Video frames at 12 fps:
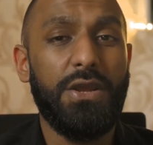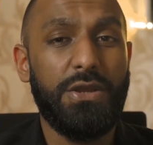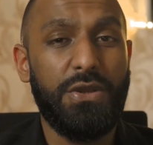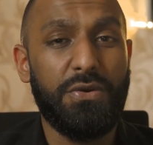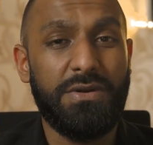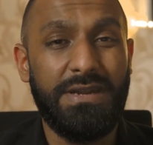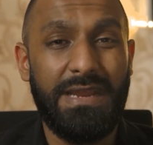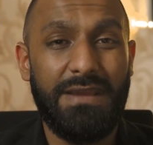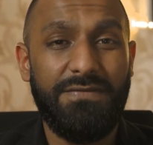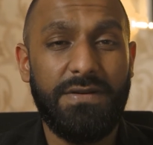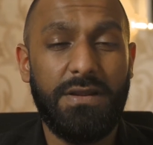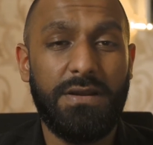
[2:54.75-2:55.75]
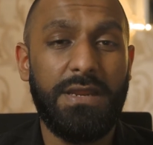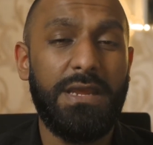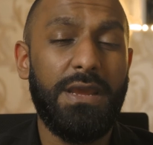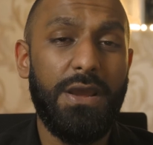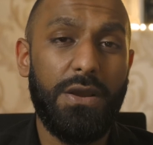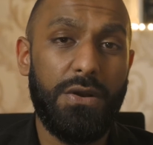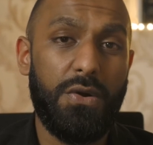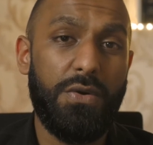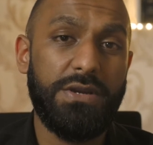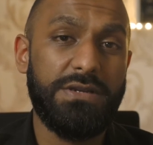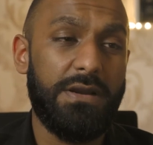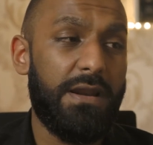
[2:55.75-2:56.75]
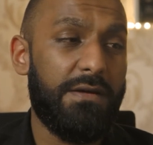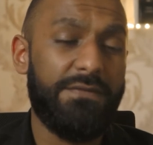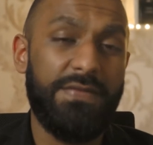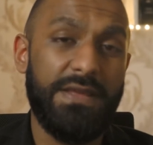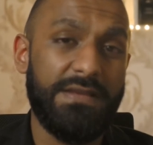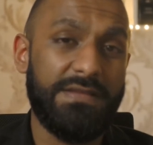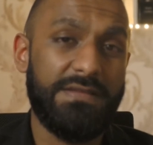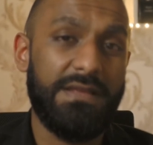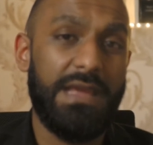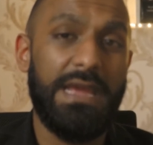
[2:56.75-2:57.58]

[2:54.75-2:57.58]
you're definitely going to love this.